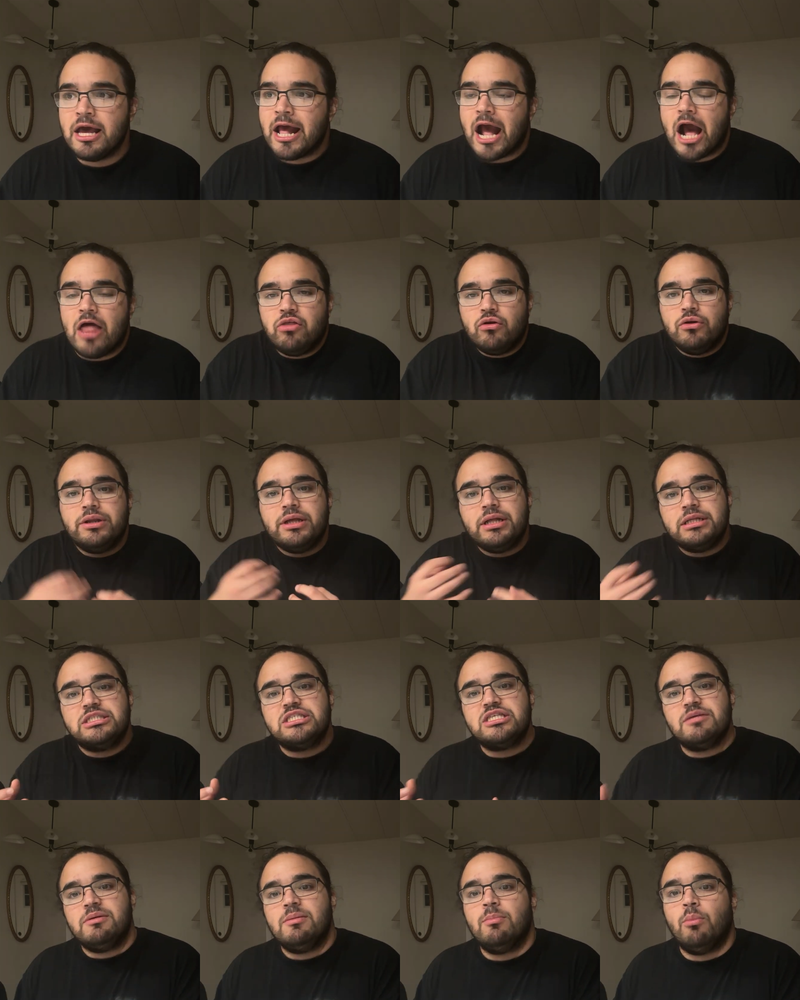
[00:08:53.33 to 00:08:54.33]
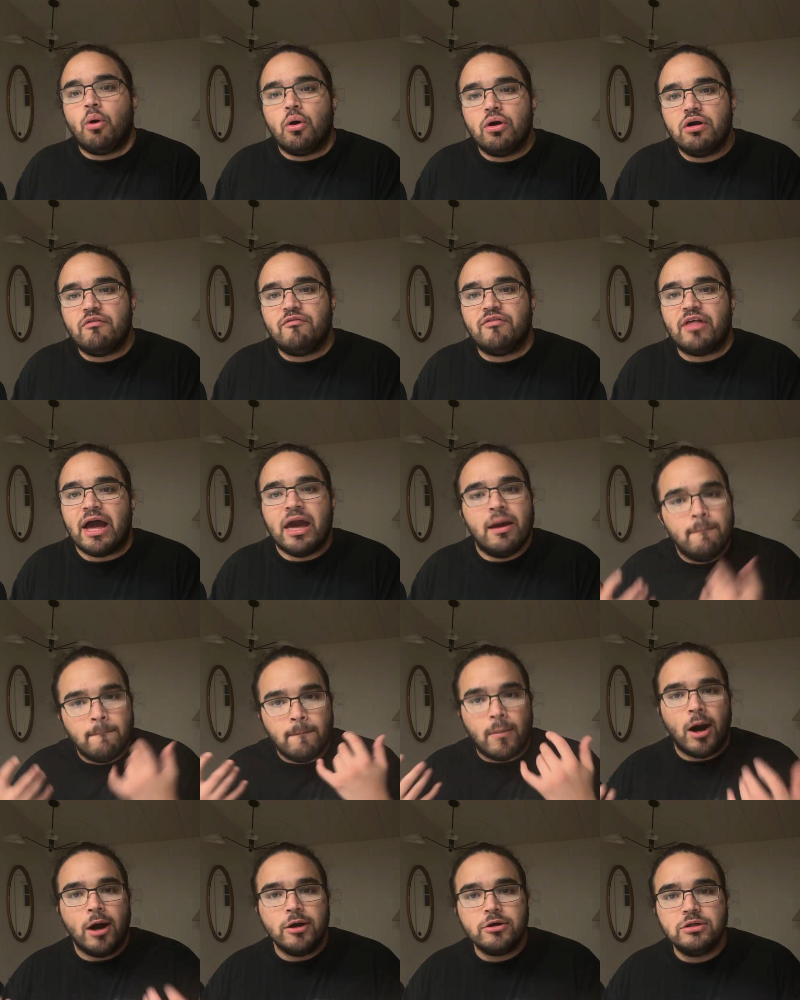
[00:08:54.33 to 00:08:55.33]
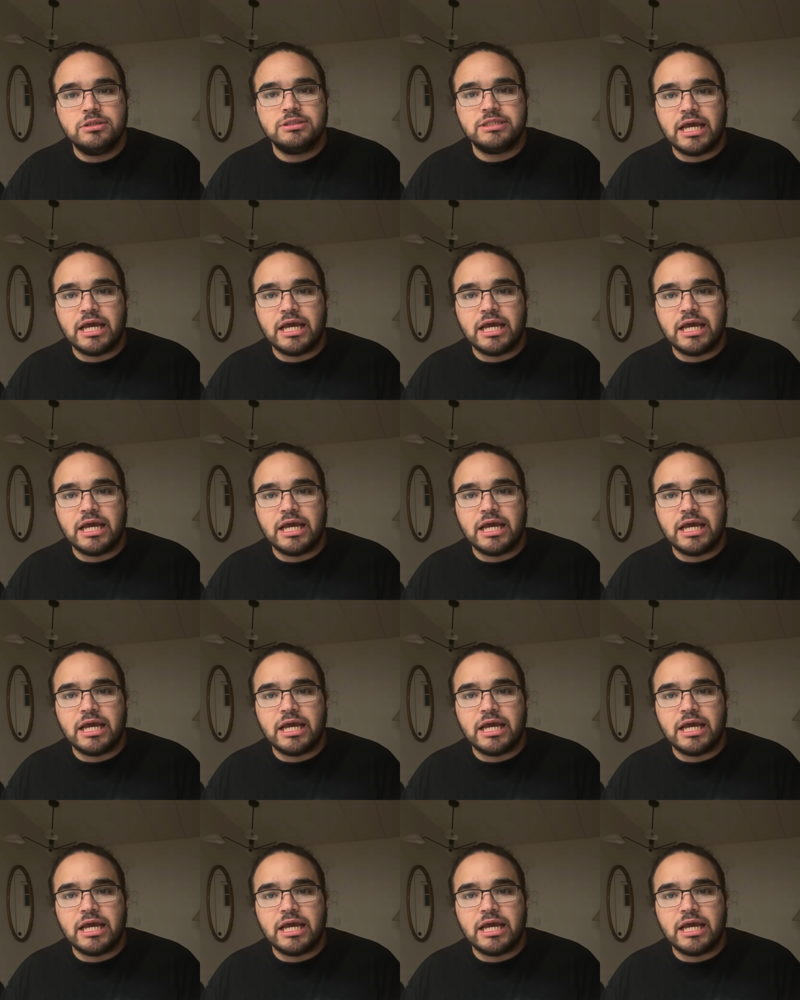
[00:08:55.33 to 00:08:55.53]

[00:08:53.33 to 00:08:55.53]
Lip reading: And there needs to be more of that in modern